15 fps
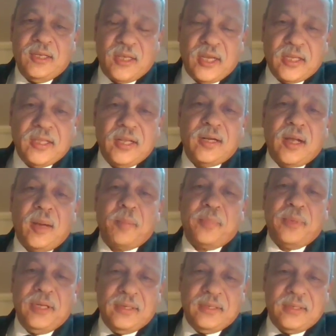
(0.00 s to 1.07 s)
signal
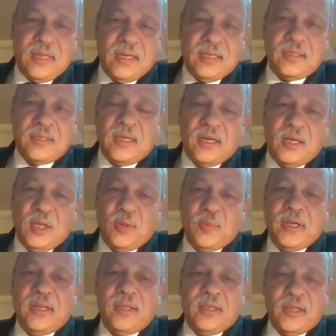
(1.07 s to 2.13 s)
companies, that is
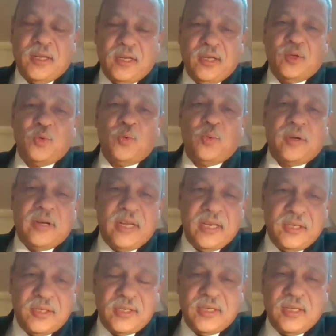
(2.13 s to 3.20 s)
31 and 32, were
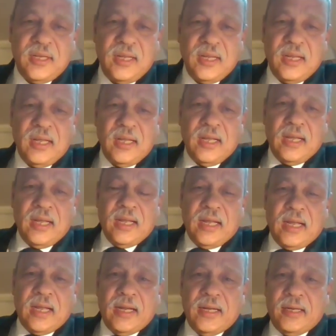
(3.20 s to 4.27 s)
raised.
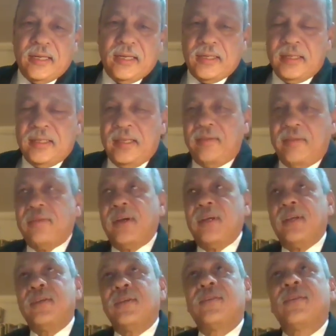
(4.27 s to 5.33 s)
And the
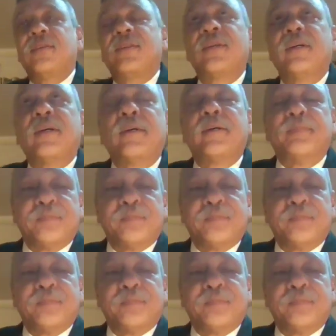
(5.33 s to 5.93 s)
first